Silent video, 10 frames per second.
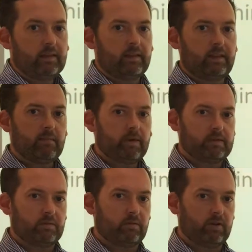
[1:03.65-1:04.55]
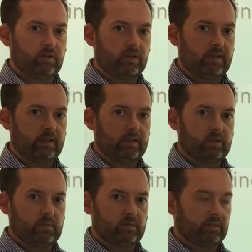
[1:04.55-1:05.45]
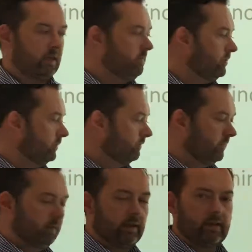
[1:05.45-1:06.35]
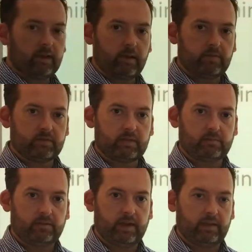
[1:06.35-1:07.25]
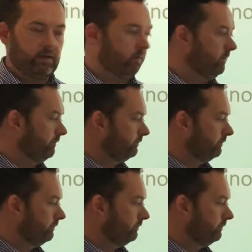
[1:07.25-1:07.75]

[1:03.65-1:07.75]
Now makes them quite unique in terms of a chemical. Now that comes into play later on.